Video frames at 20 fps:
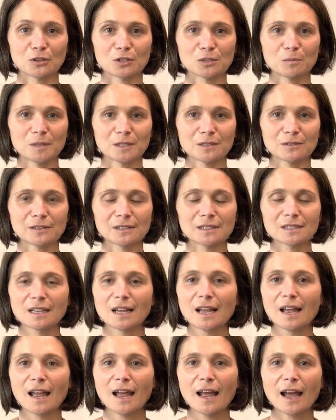Hospitals.
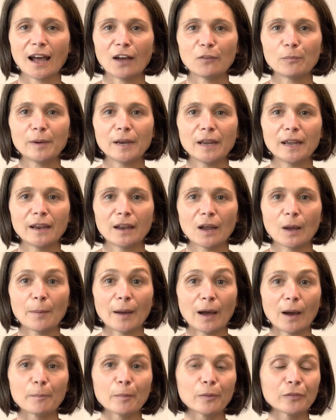I've been here
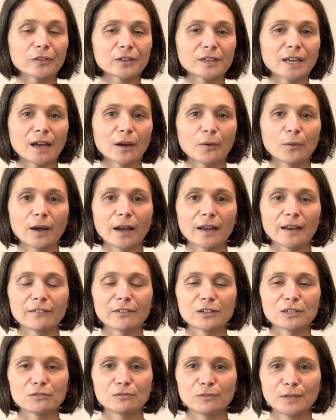about a month now and I've
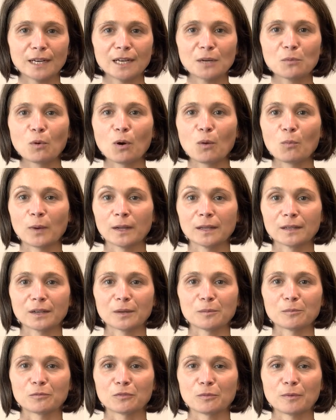had a really warm
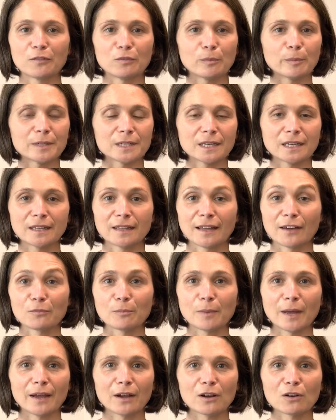welcome from everybody that I've
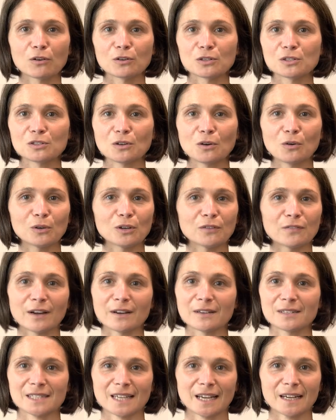met across all of
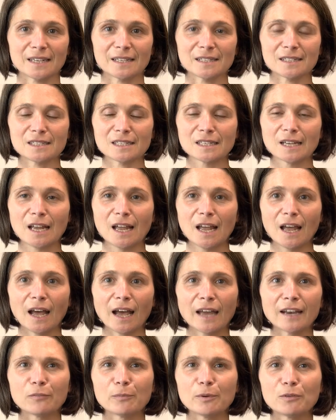our sites,
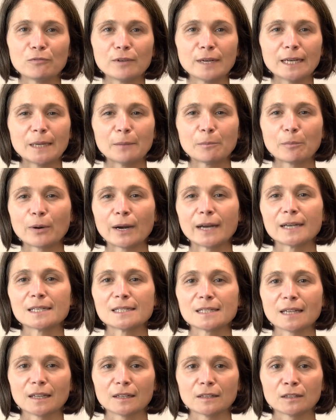and I've been really impressed
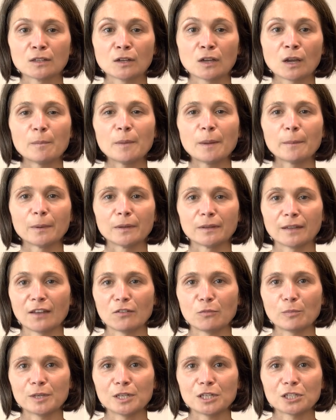that the commitment that
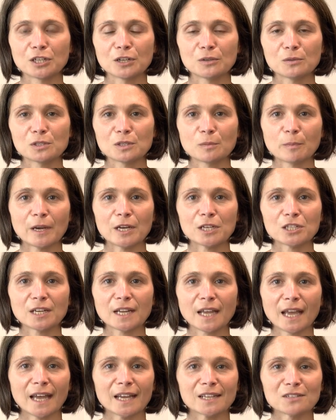everybody shows to patient
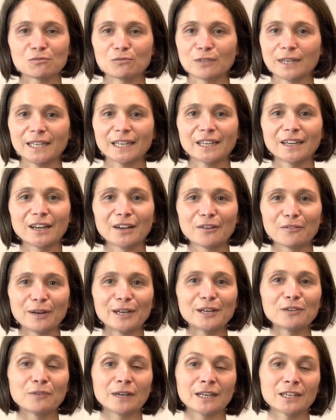care has really,
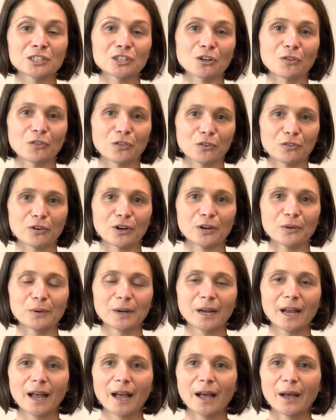really, really shone through.
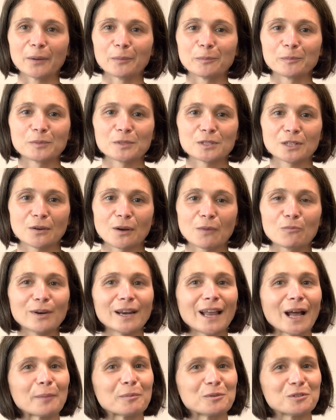So I'm
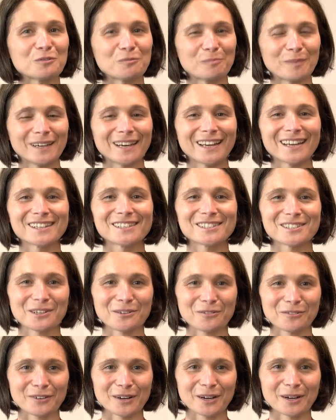really happy to have been here so
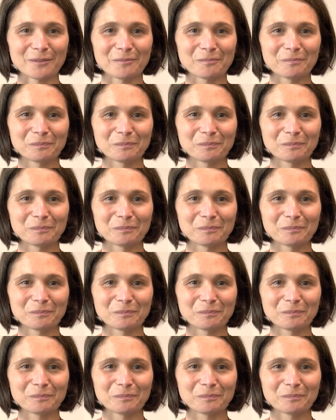far.